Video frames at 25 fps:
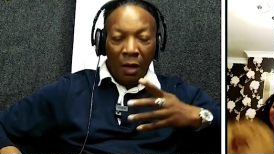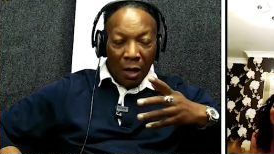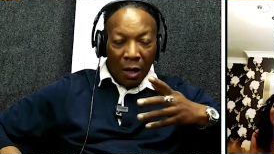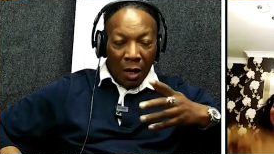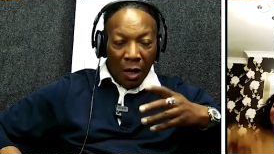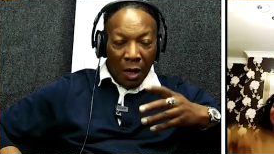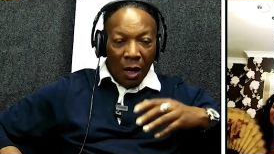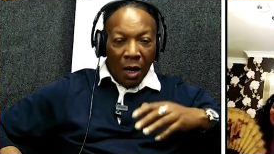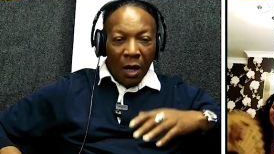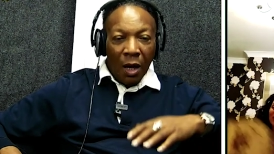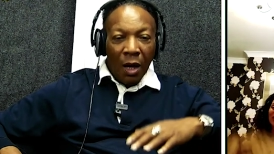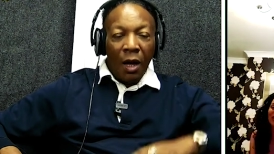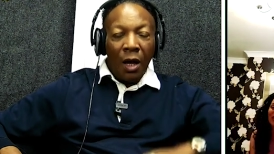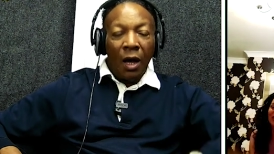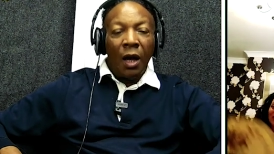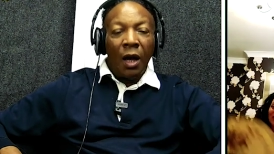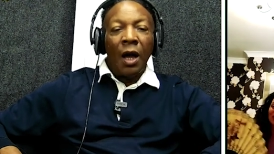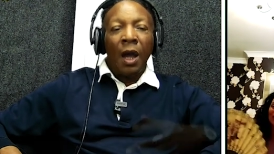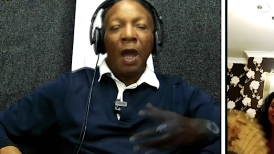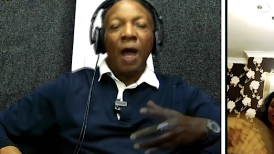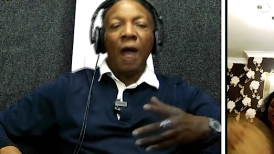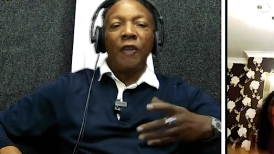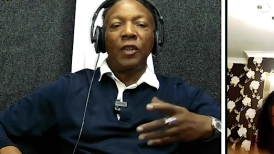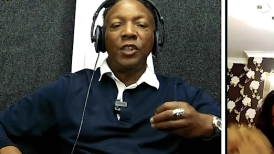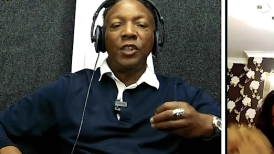So,
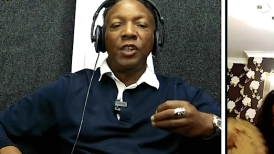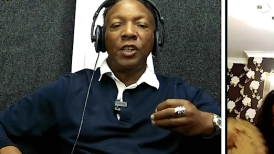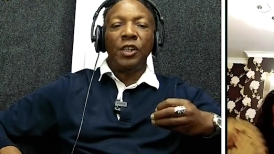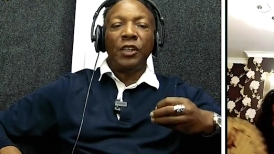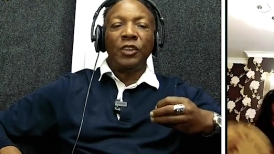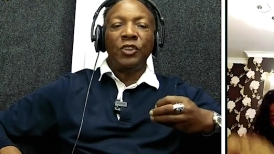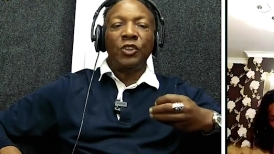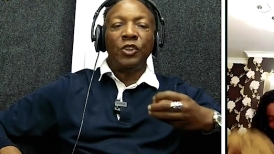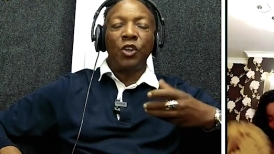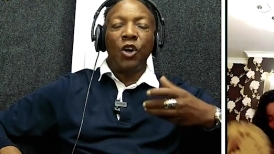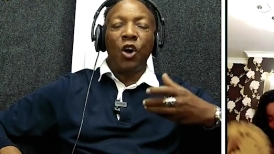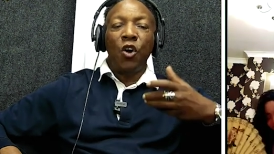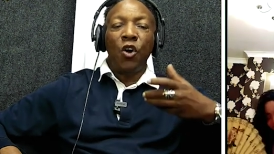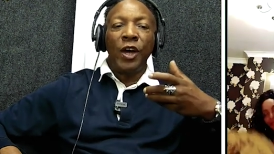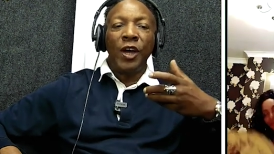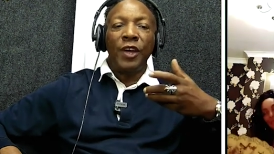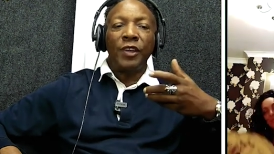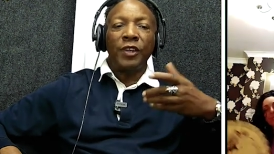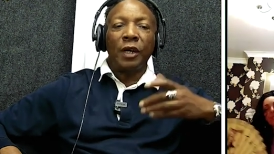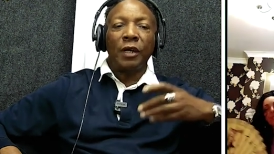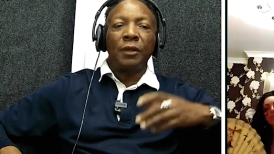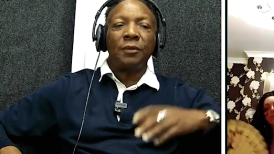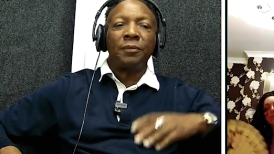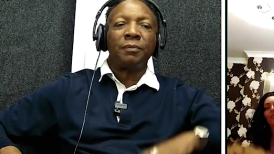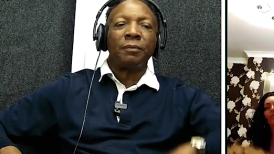how did you get to
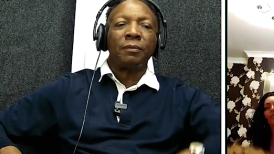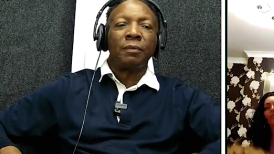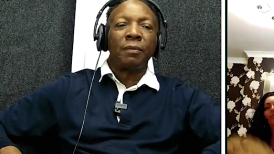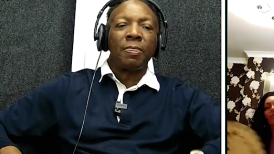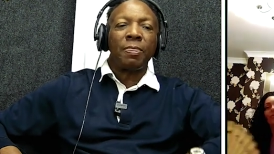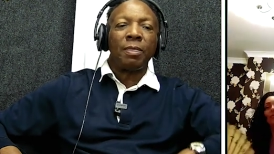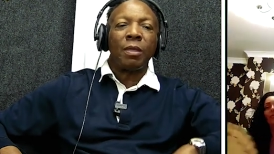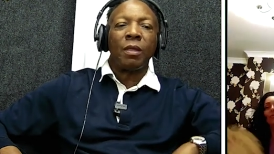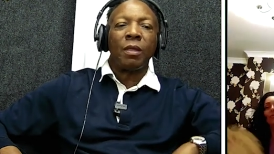know Heather?